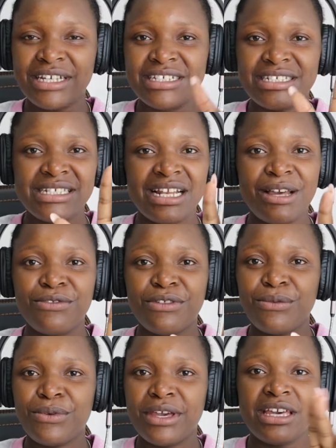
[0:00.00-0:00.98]
I just love
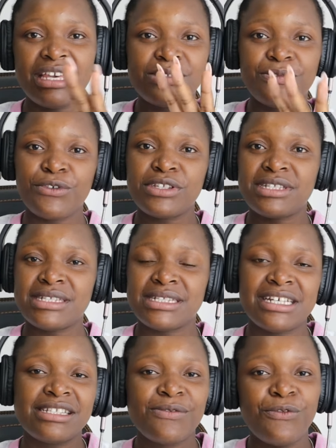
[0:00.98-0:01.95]
the way his voice is
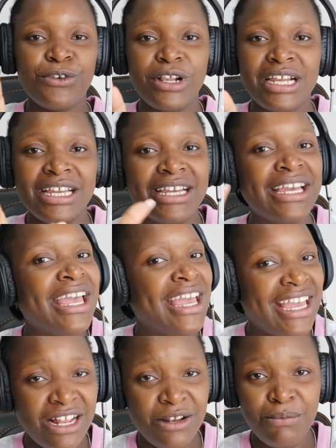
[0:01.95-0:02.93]
just falling
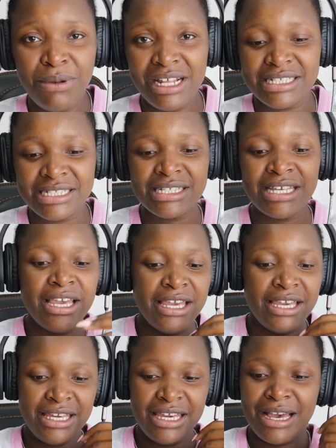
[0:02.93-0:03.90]
in place.
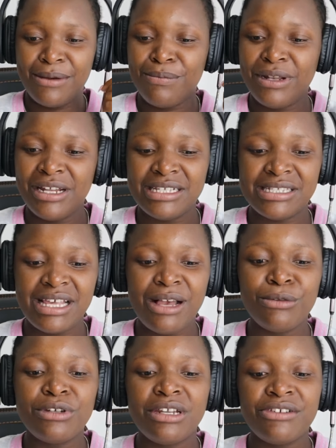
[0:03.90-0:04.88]
Yeah, please,
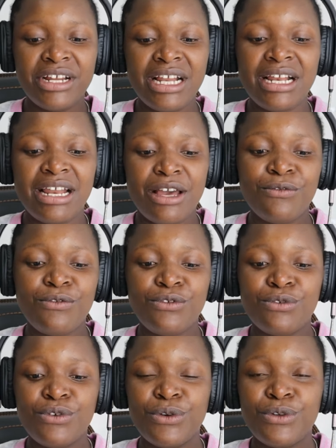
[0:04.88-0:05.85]
I would really love
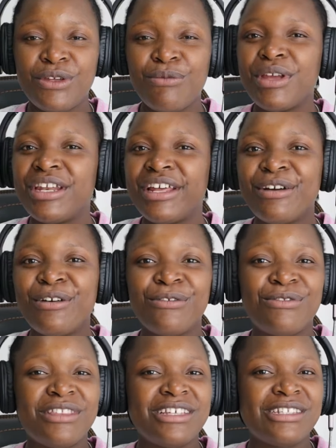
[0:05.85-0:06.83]
to know the meaning
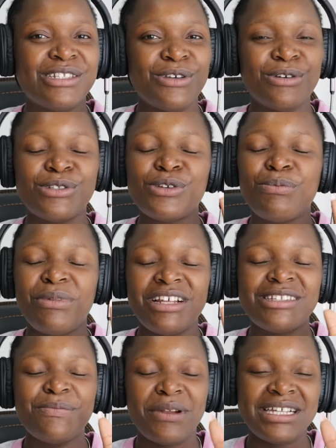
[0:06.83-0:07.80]
of this song. So
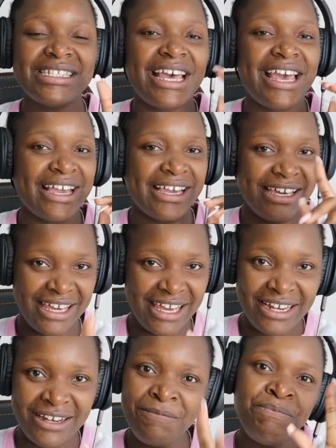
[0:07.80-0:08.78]
please,
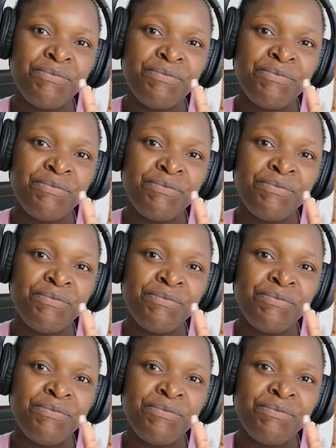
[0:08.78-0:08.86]
again,